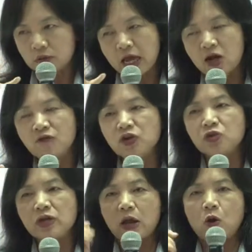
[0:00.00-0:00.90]

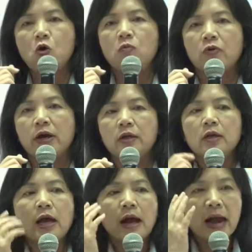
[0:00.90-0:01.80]
television at home, right?
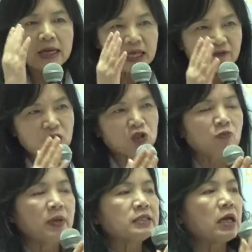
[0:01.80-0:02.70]
High
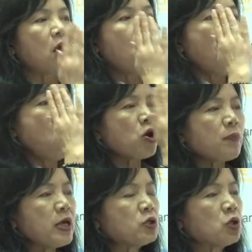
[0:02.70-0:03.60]
definition means that all the
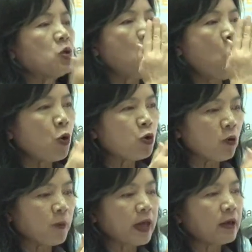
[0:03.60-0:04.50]
pixels,
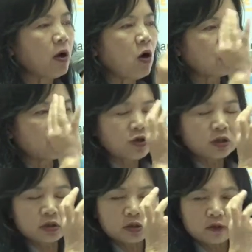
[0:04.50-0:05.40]
all the
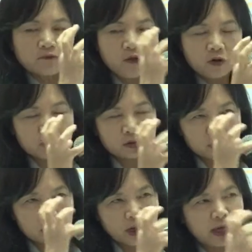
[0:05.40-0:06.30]

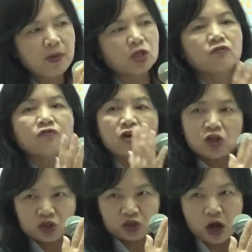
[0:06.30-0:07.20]
image very
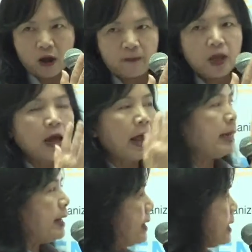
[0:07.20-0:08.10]
sharp.
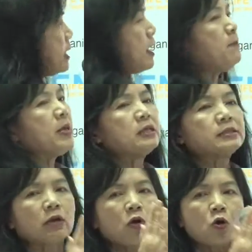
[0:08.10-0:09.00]
And here it means
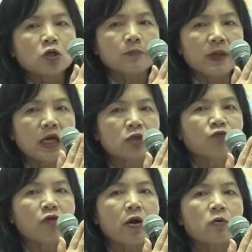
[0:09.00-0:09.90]
that all the peak is
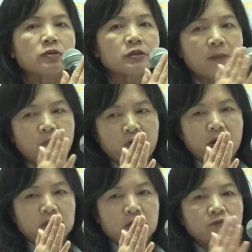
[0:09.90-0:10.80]
well separated,
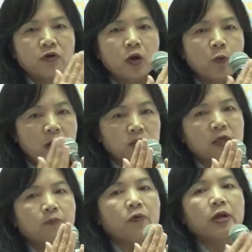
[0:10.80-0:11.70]
very well
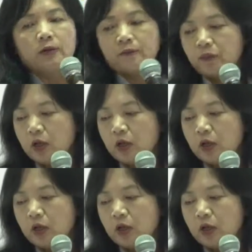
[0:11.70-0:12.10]
separated.